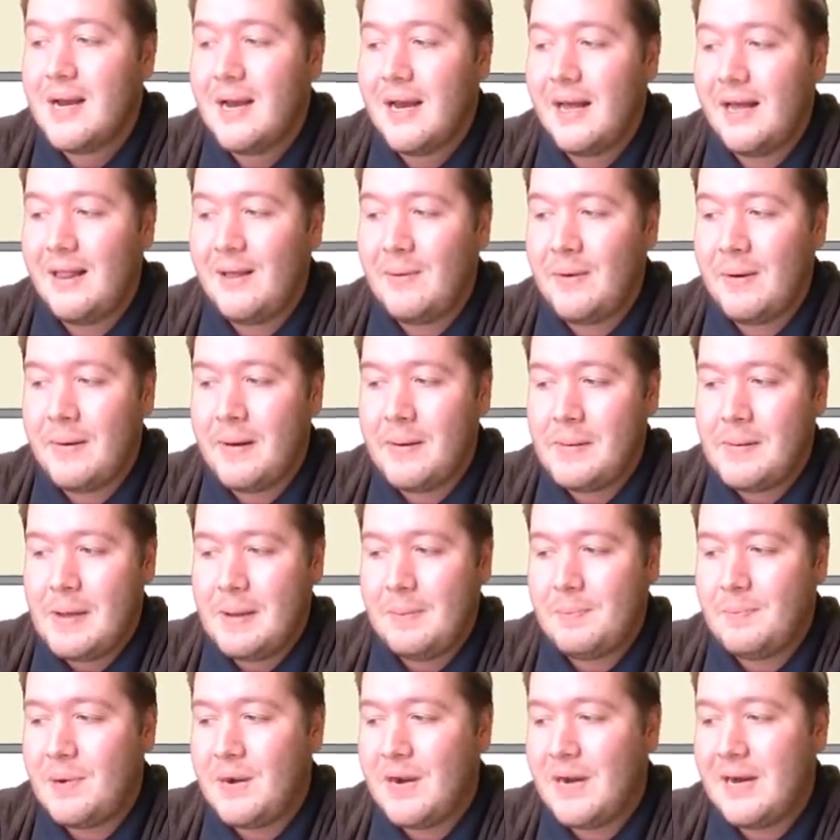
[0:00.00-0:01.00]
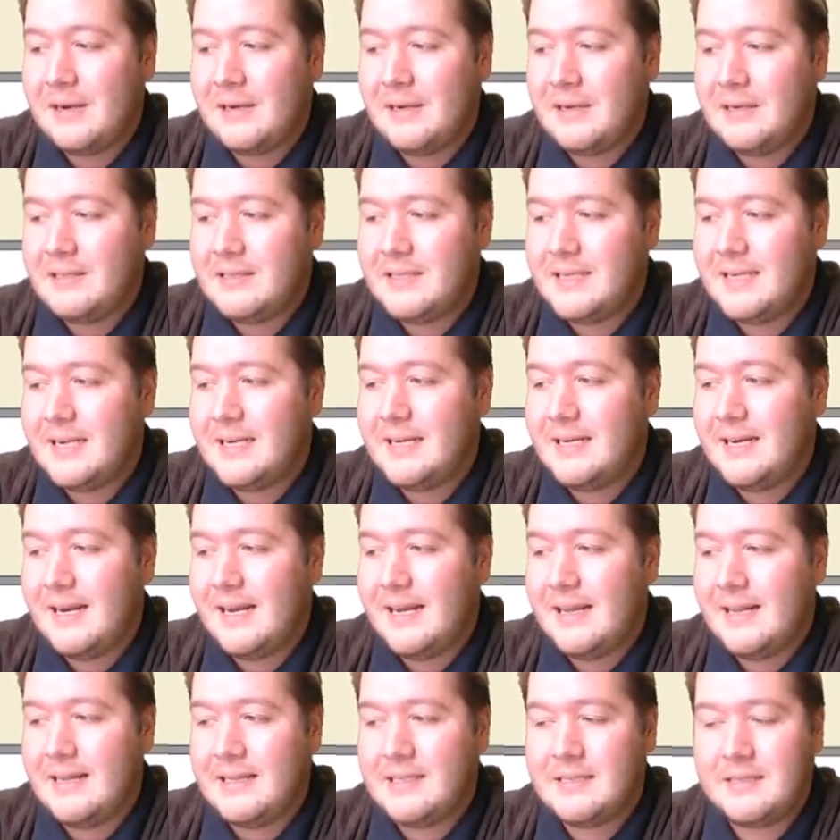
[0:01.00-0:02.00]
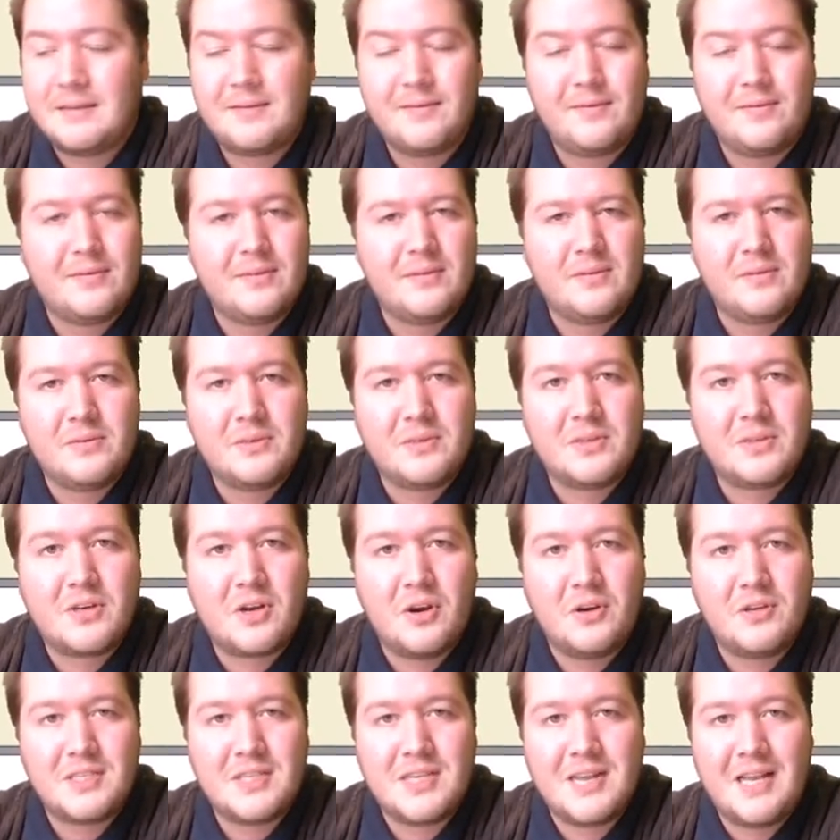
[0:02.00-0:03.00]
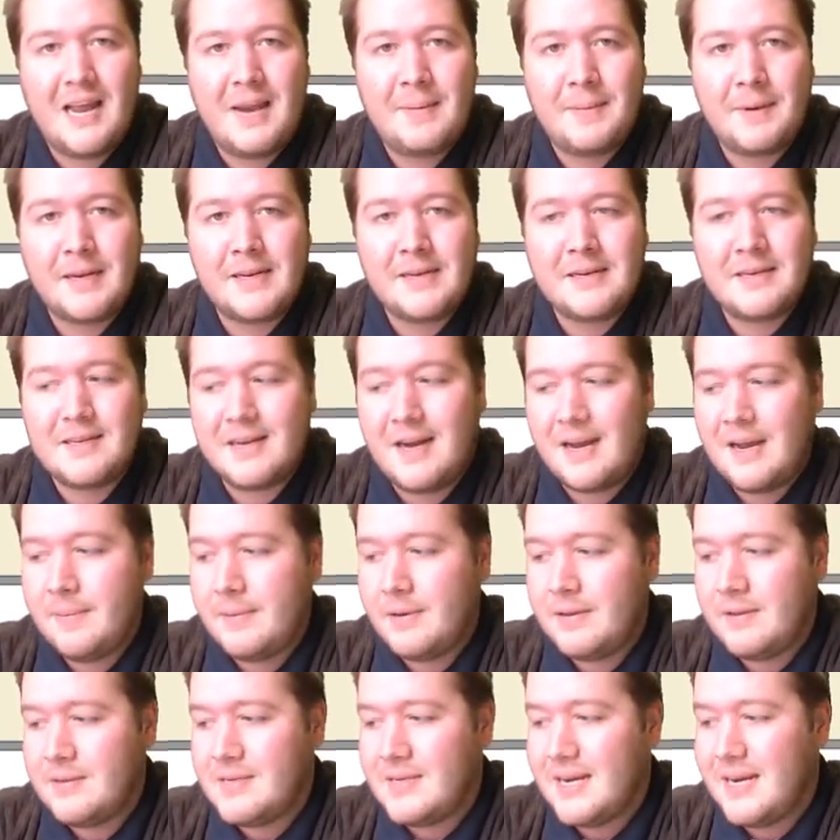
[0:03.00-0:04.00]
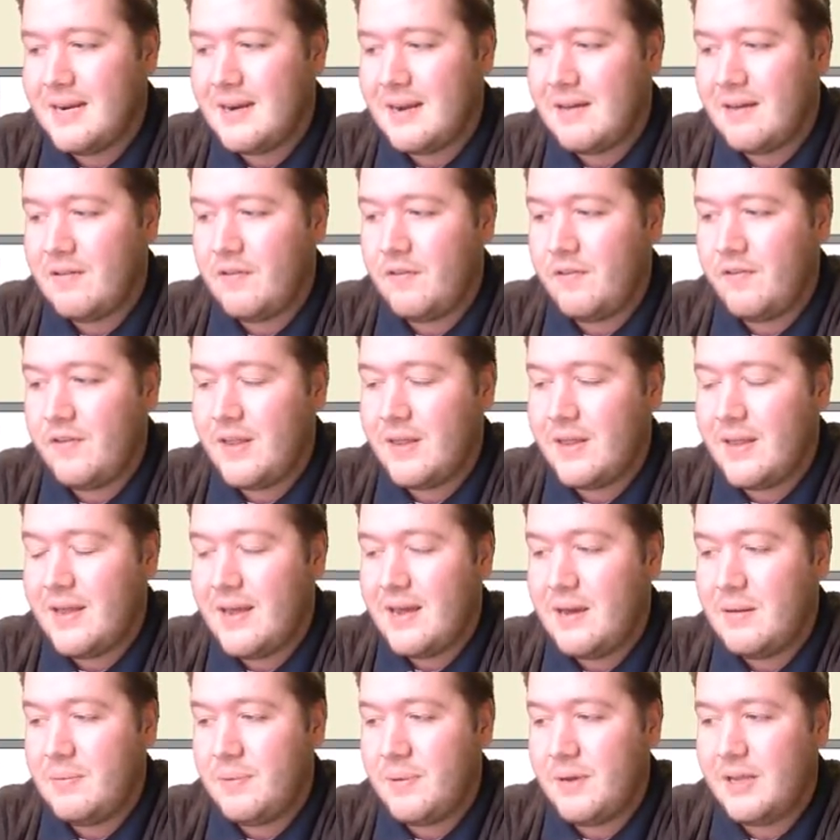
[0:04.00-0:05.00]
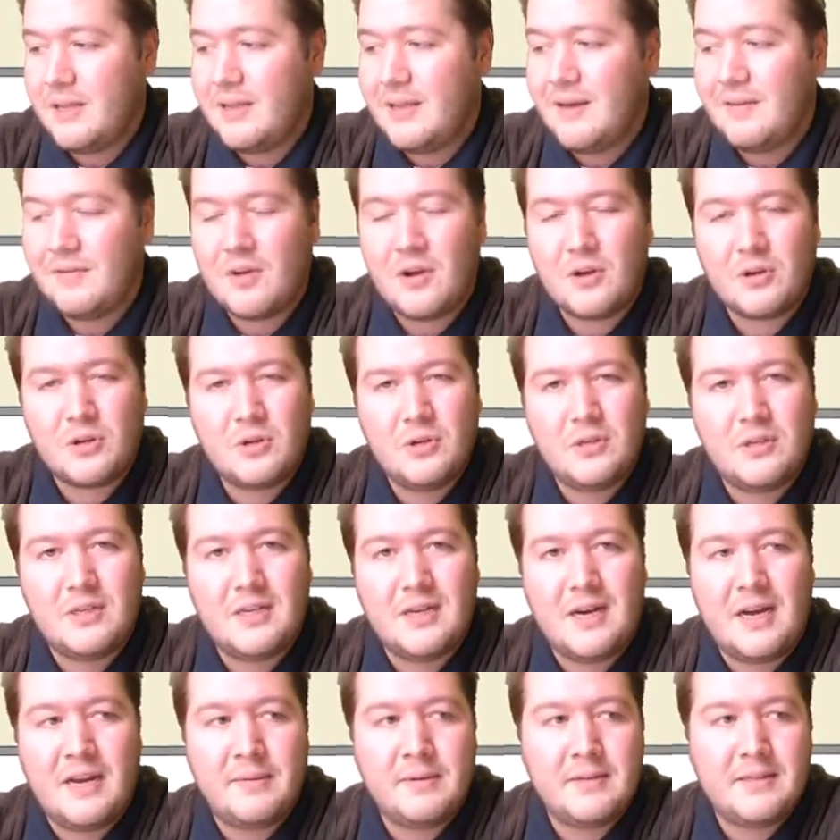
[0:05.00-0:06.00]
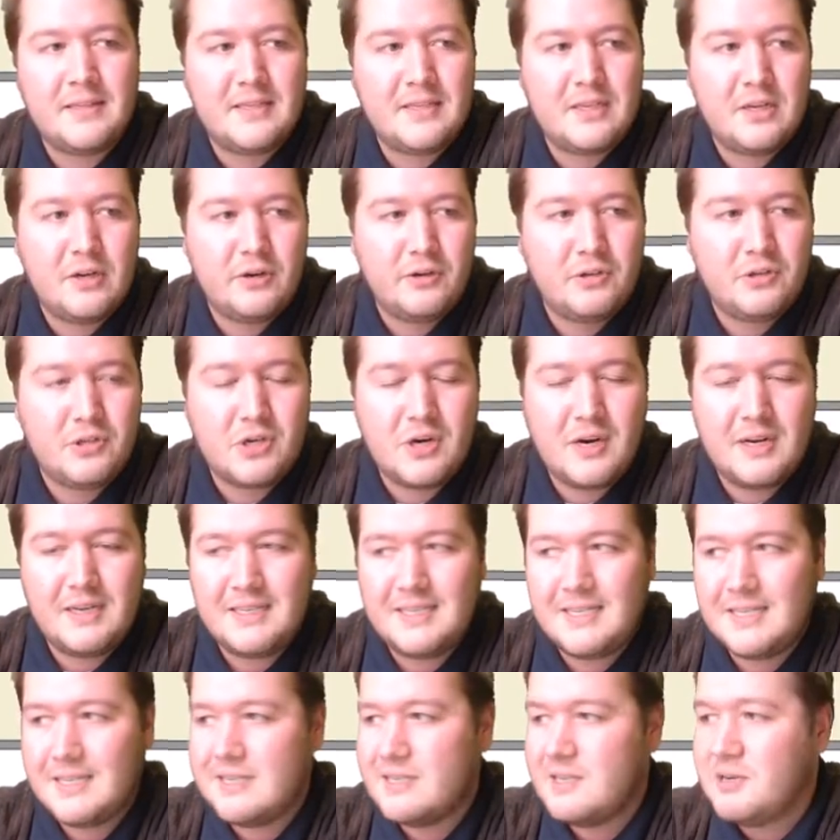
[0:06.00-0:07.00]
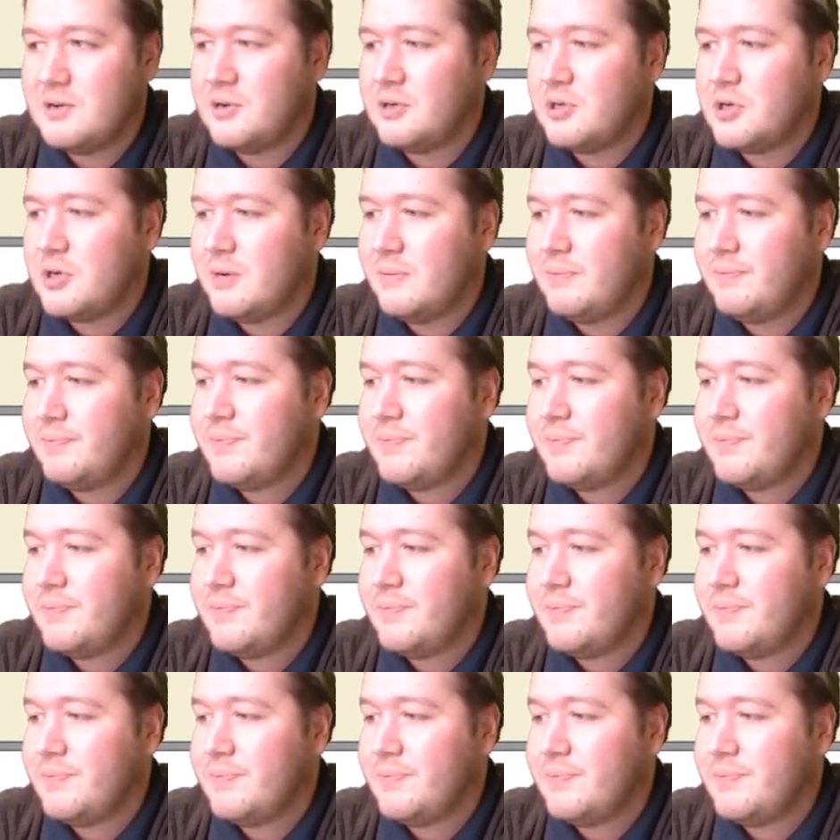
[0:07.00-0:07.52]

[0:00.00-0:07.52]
And then when my partner said, yeah, let's go slamming in diamonds, I didn't have a fit there, but they've got good diamonds, so tried six no trump.